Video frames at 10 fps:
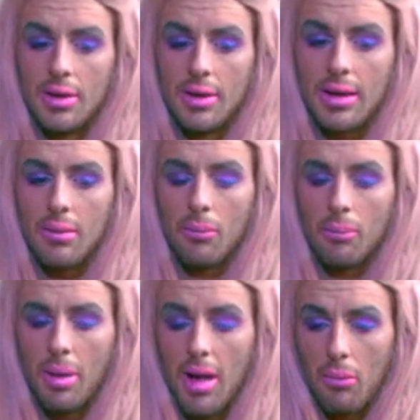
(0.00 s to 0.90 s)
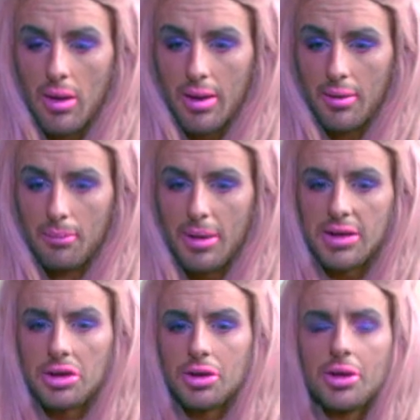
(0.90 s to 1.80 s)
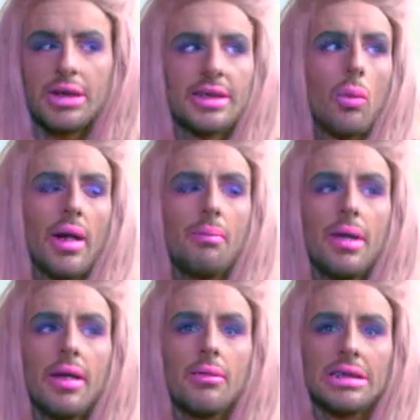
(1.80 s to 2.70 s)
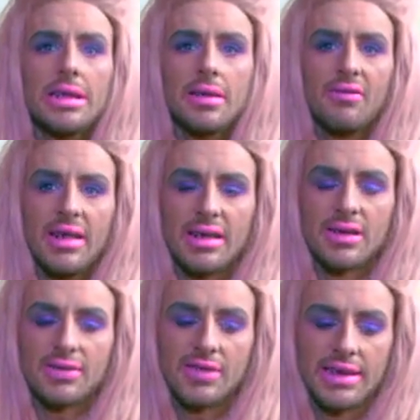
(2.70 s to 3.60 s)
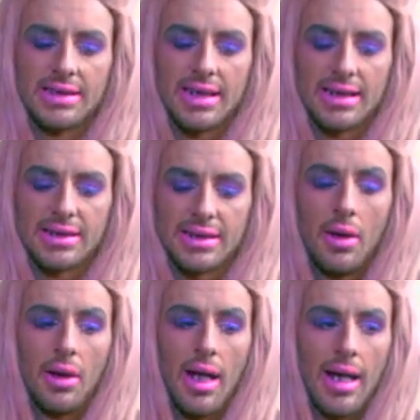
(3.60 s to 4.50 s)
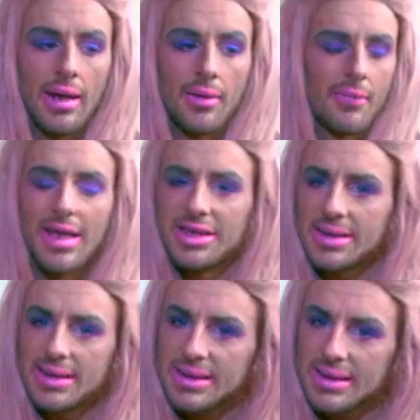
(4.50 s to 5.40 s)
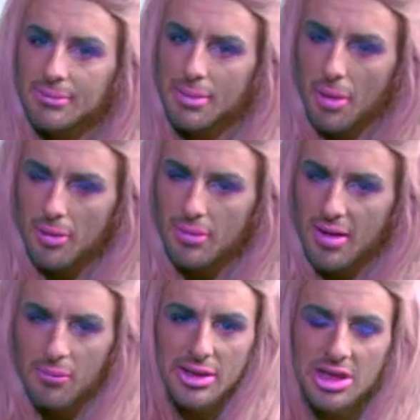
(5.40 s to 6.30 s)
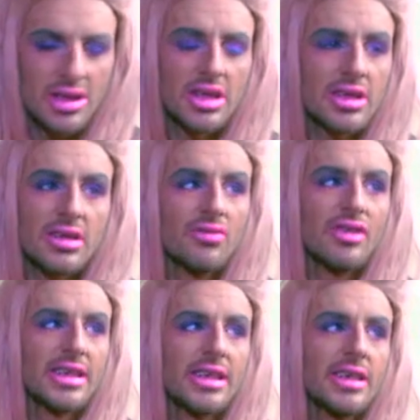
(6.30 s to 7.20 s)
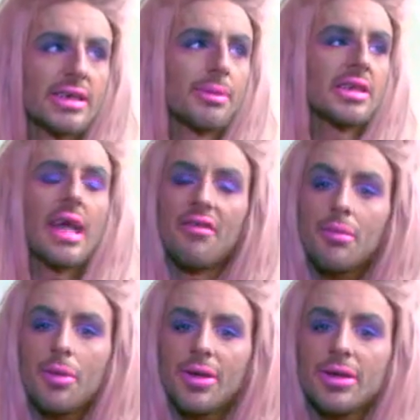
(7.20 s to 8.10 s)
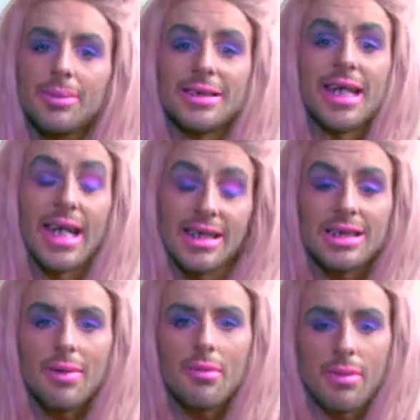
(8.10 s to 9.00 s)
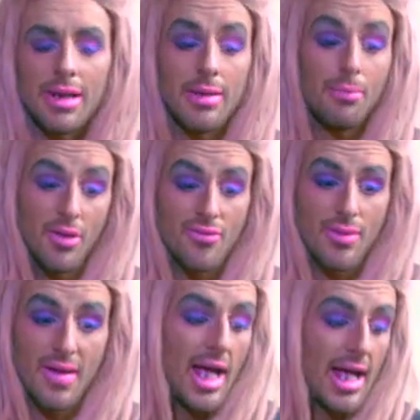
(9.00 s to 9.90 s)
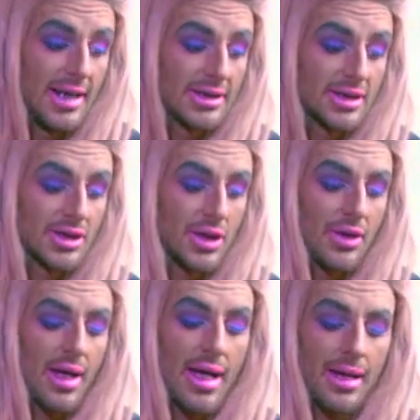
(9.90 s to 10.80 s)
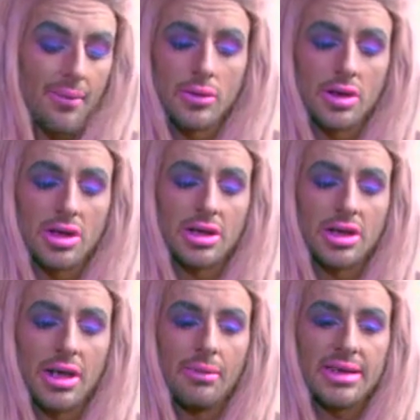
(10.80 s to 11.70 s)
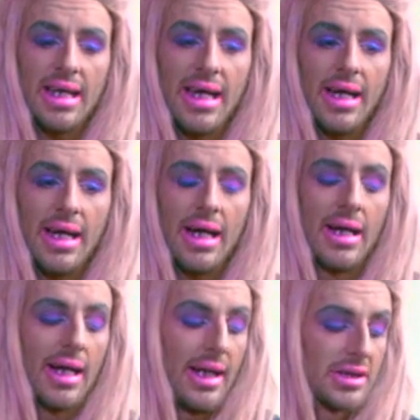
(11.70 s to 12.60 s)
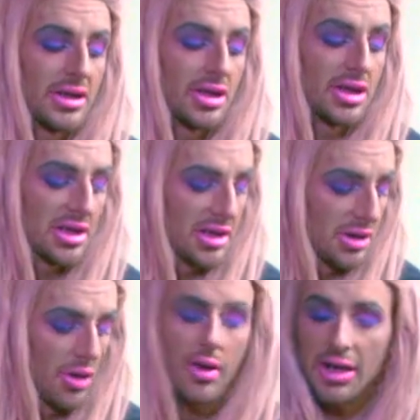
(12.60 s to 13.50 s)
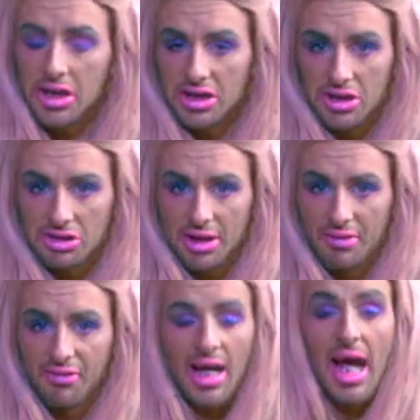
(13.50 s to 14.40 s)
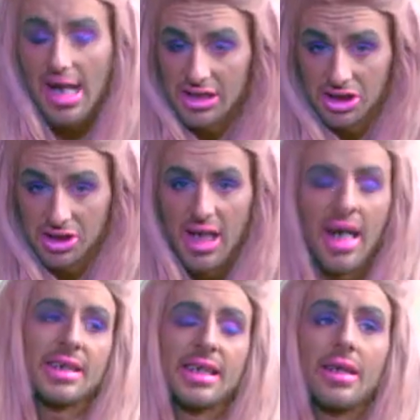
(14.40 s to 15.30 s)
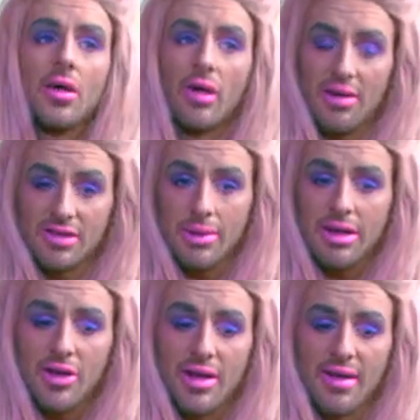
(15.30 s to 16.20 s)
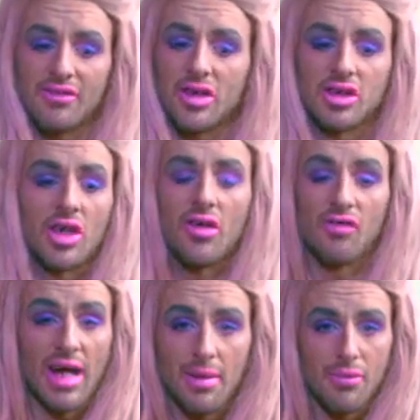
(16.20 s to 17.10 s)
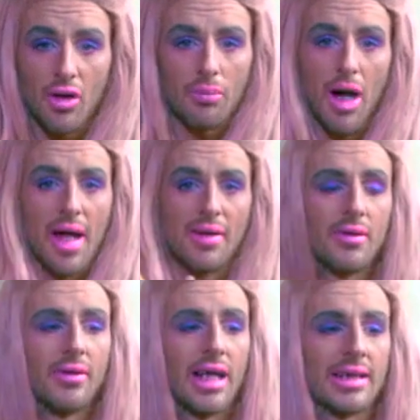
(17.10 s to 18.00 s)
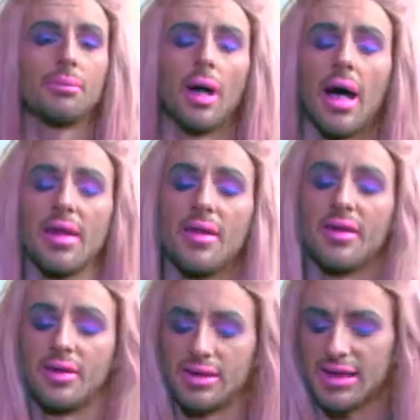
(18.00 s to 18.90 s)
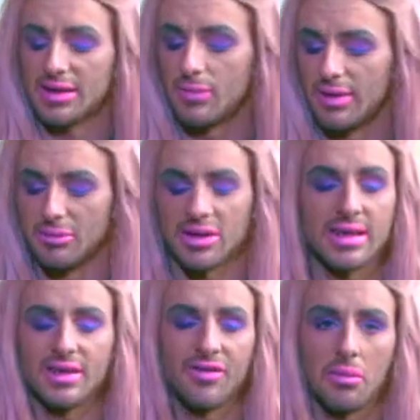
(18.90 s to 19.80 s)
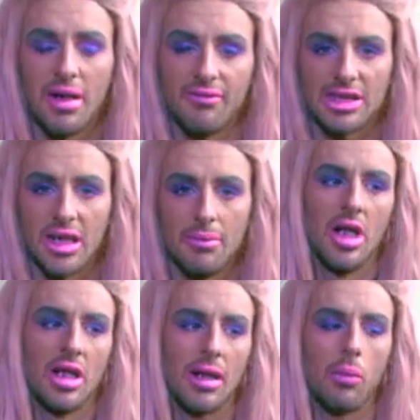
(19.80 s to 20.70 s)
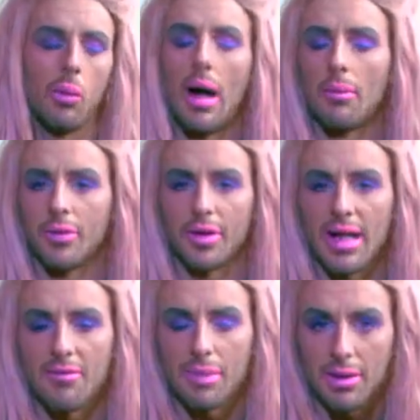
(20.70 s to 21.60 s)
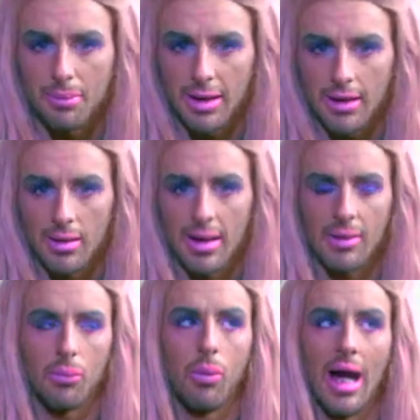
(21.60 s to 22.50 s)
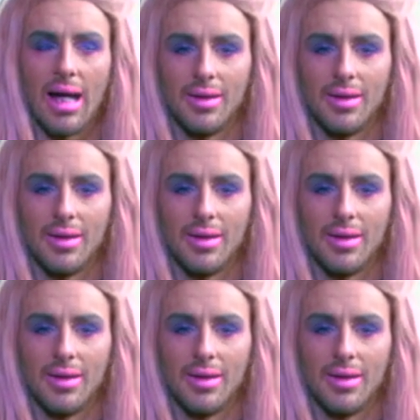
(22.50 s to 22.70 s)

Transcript: like, part one. Part two is when Biggie was at the vets for de-sexing, like, they just didn't seem to bond with her, which is just ridiculous, because everybody who spends any time with Biggie bonds with her. And so, like, she was there and just not getting her surgery done for ages. And I see, every time I go there, they've just got a random dog behind the, like, behind the desk with them. Just a different one every time. Like, why wouldn't they have picked Biggie? Like, why?